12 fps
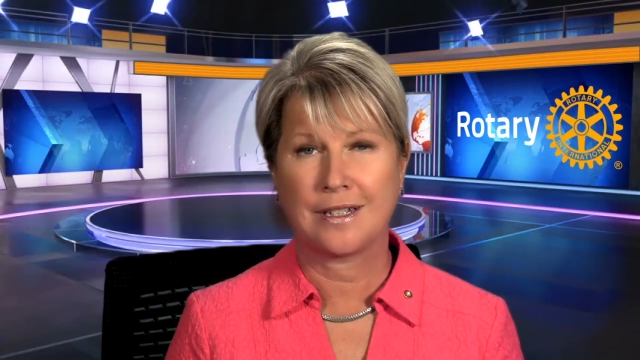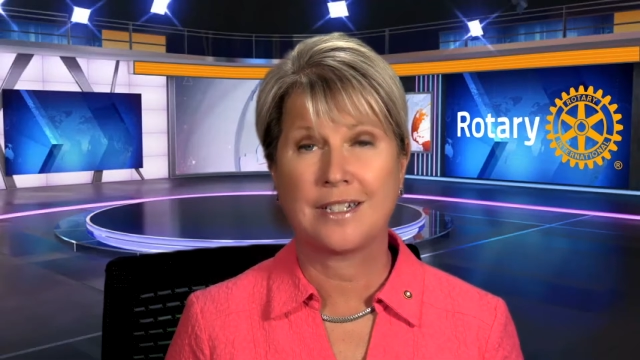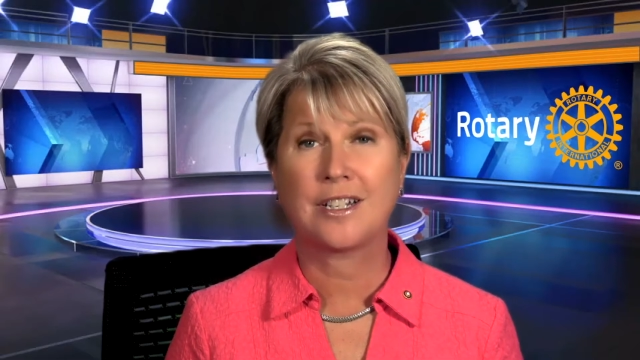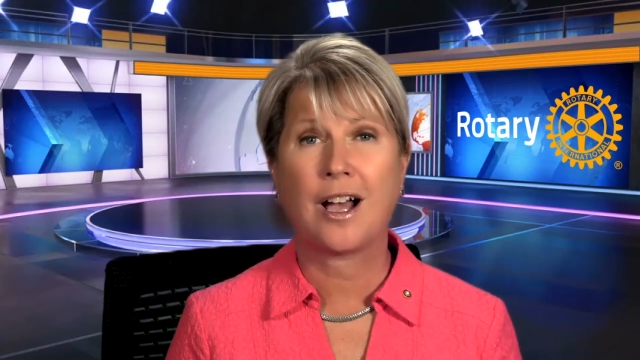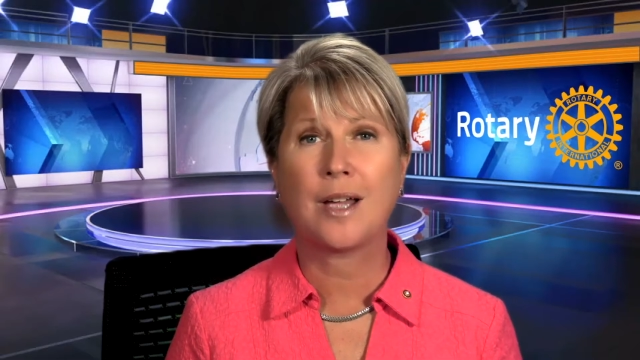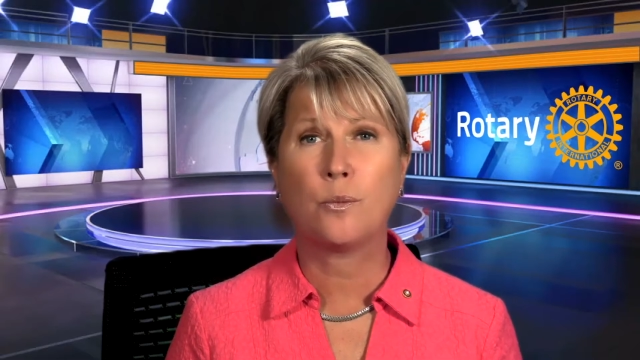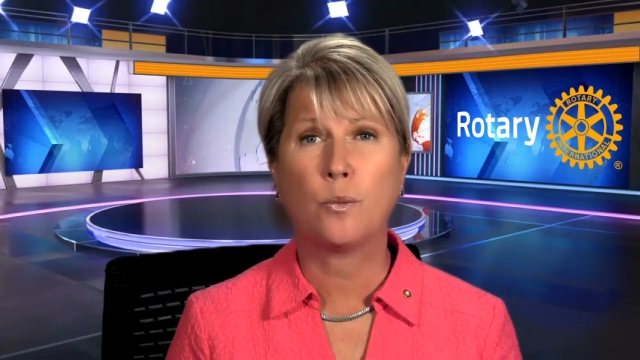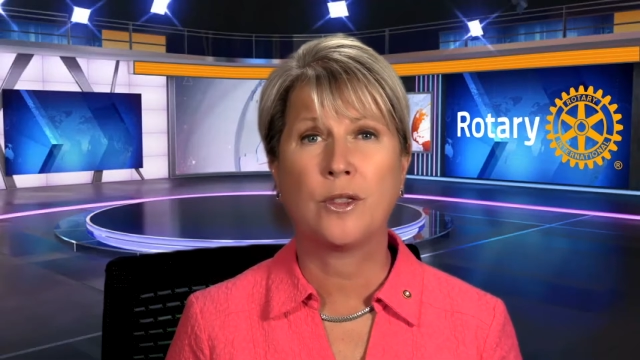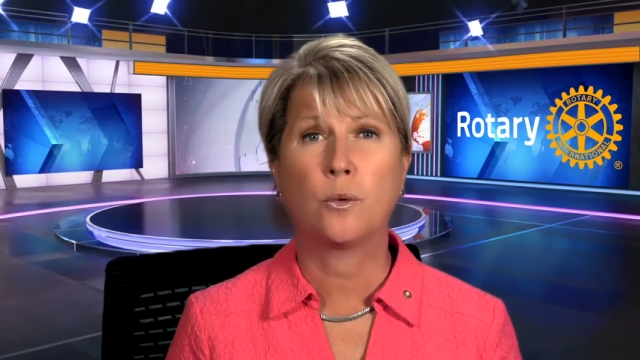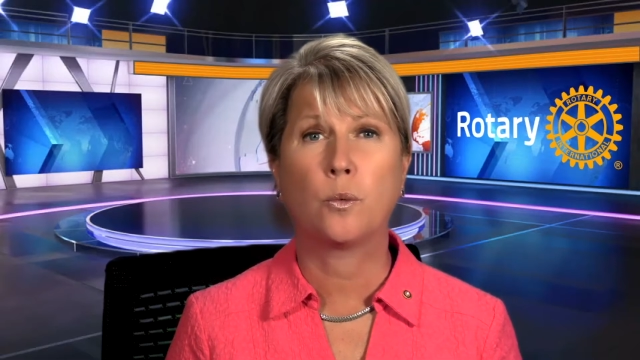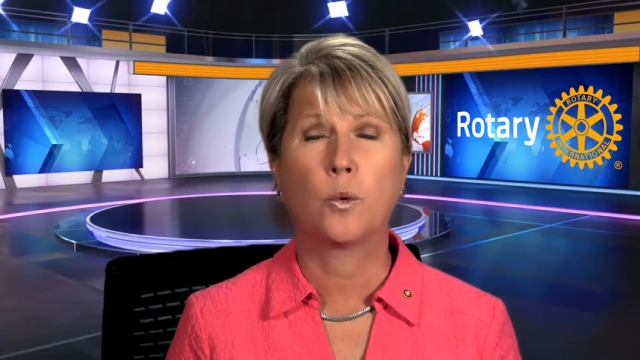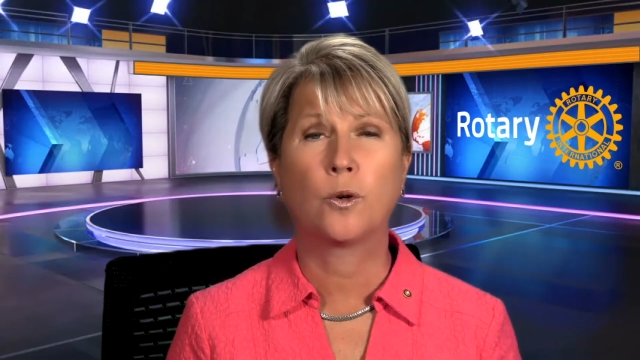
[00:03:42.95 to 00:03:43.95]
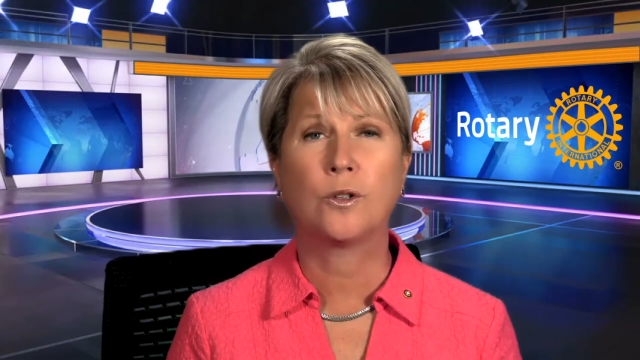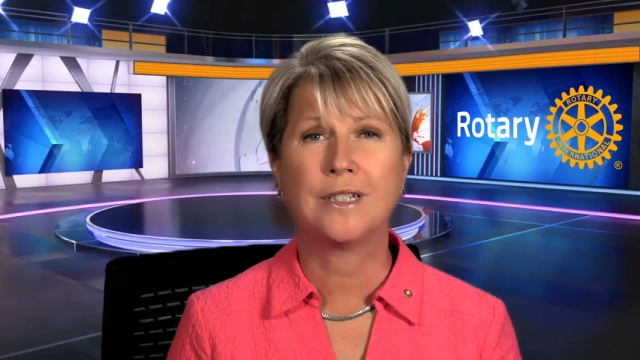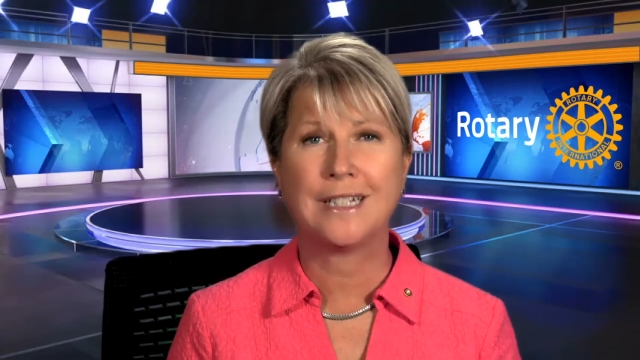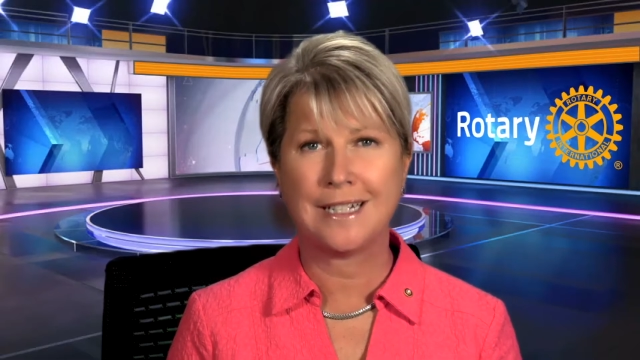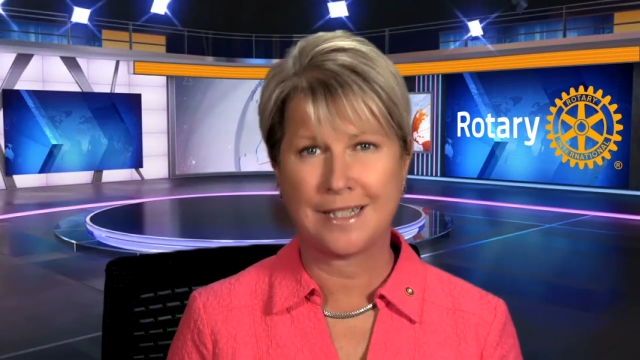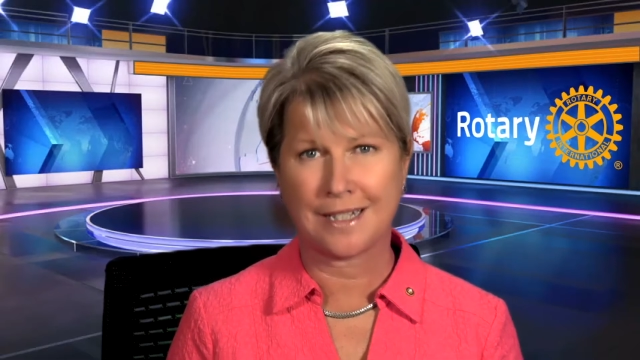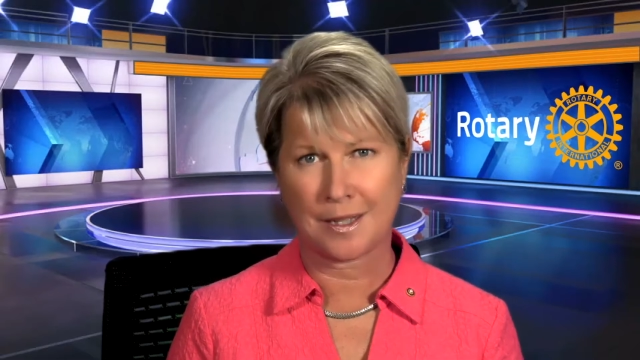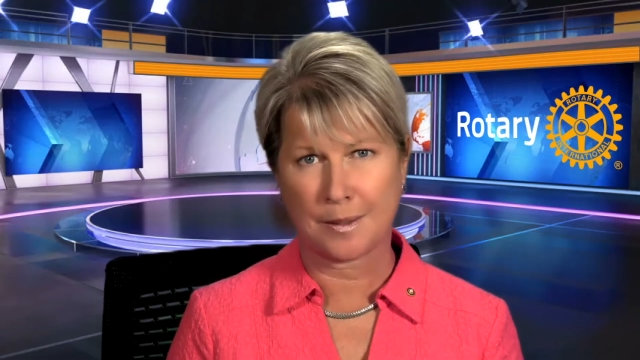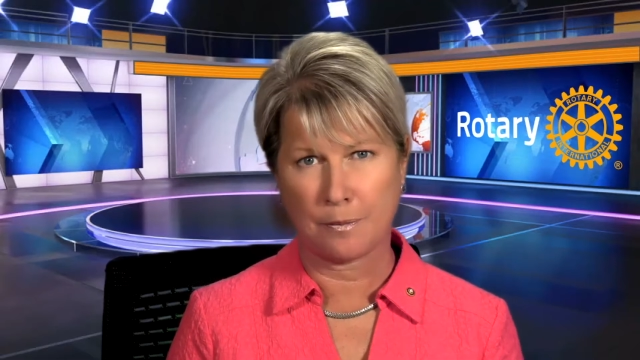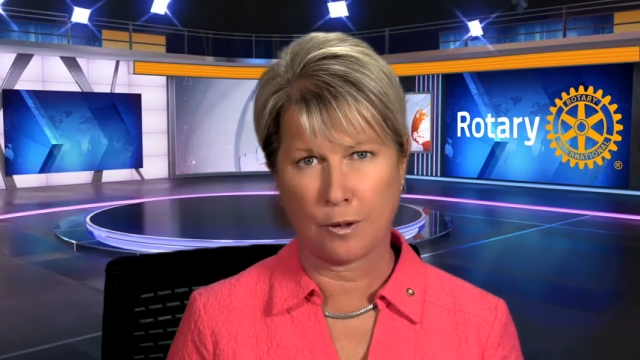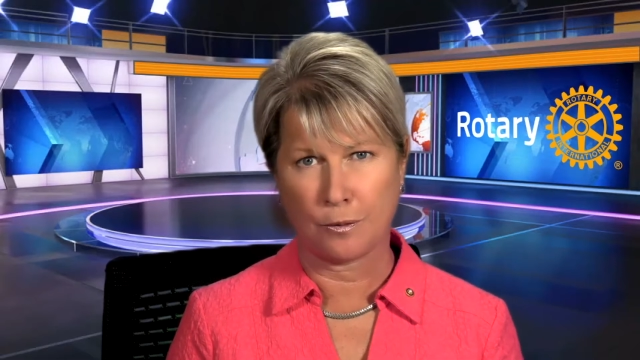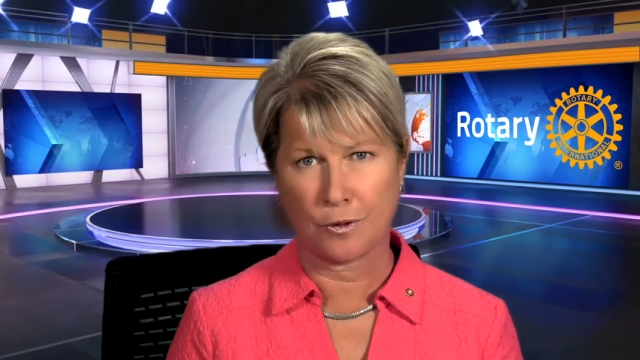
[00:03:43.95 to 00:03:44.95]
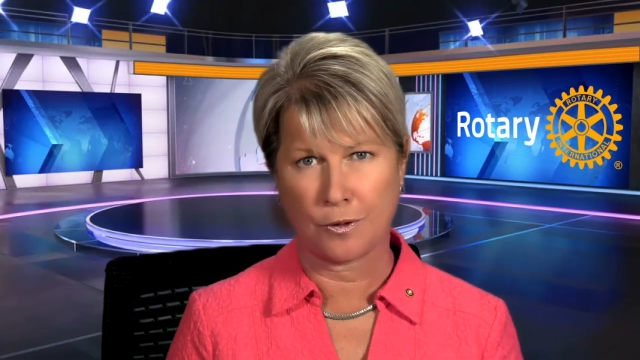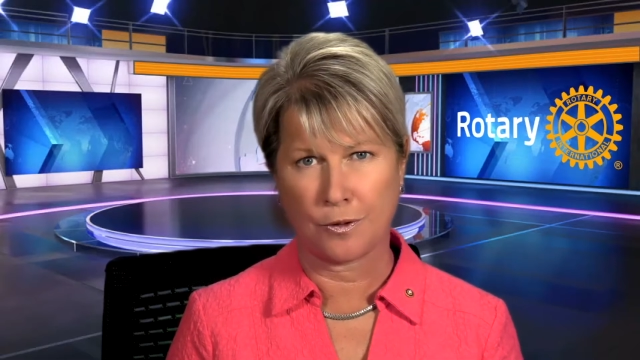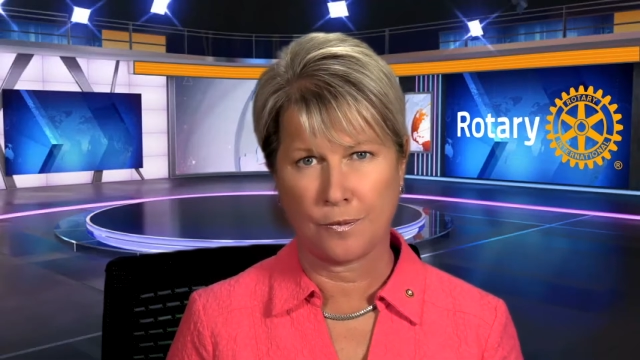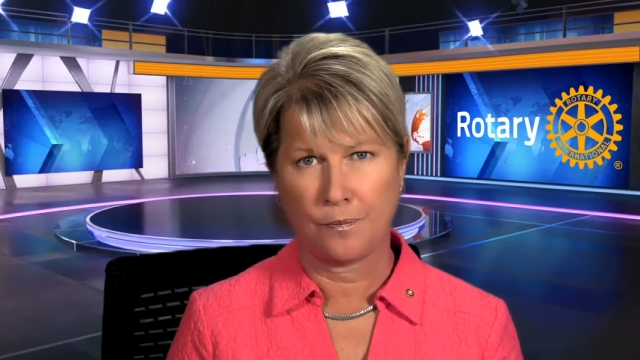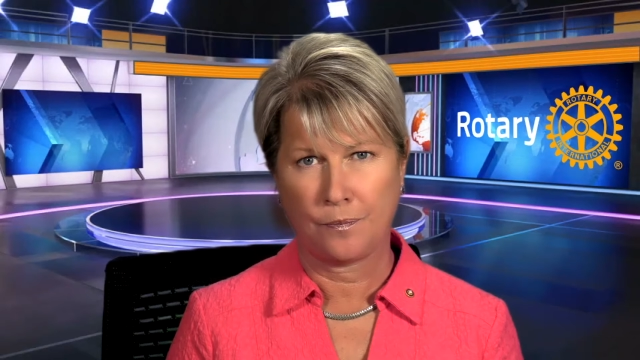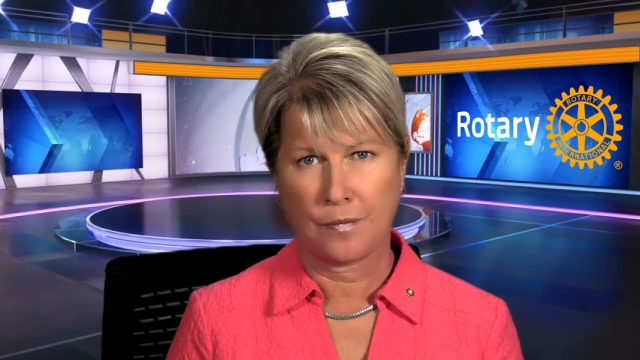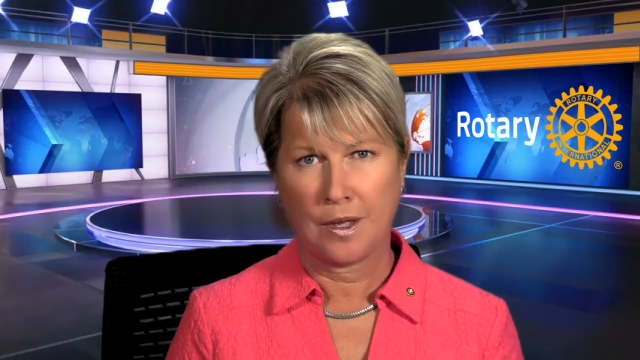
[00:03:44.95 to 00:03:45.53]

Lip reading: at a time when the world needs us most.